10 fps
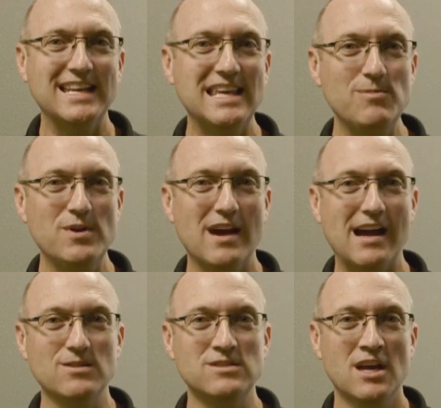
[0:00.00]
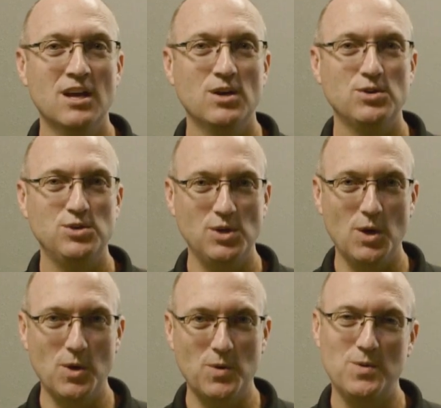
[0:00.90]
keep your house
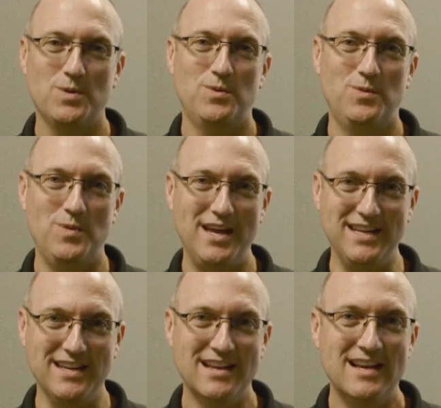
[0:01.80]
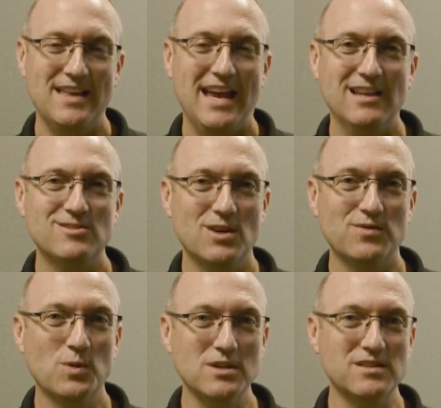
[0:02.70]
show ready. And so, of
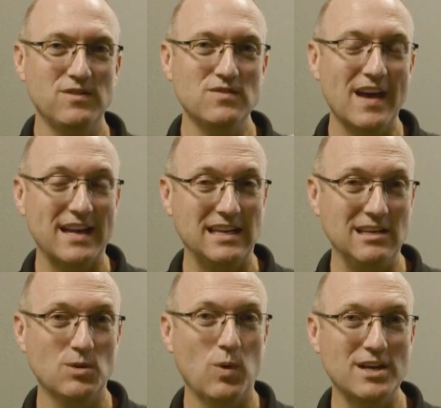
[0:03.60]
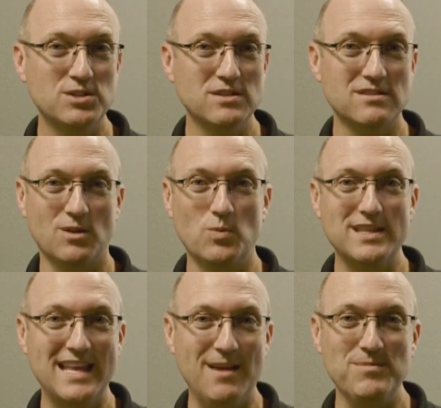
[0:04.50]
course, if you've got any questions on
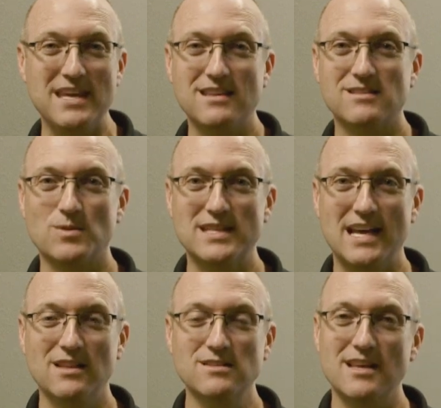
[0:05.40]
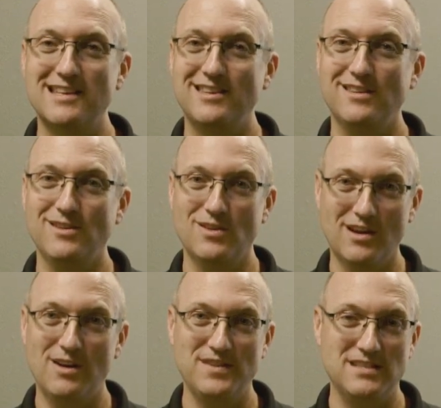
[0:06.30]
what that means or what that looks like, you can
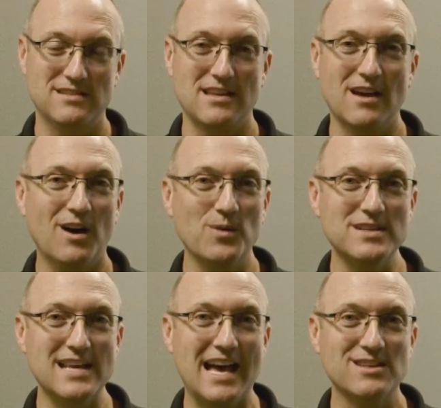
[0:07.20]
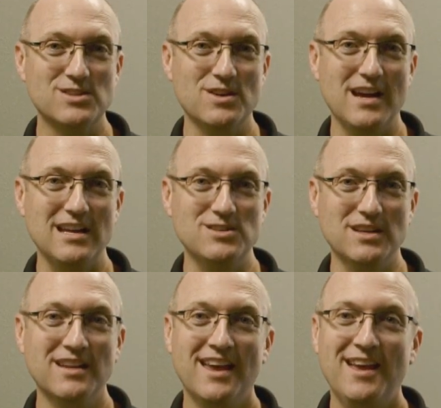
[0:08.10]
obviously always ask your
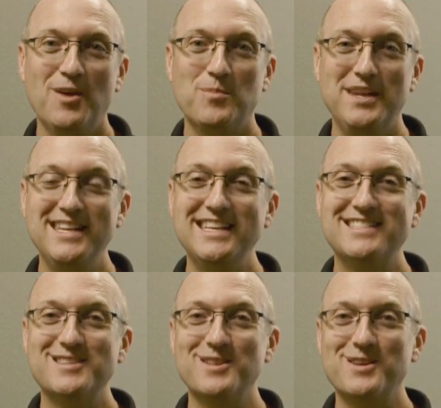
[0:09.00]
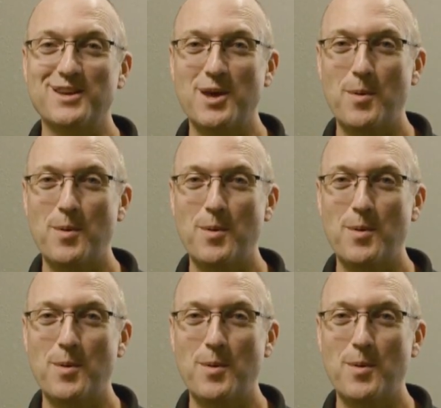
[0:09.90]
agent. But it needs to look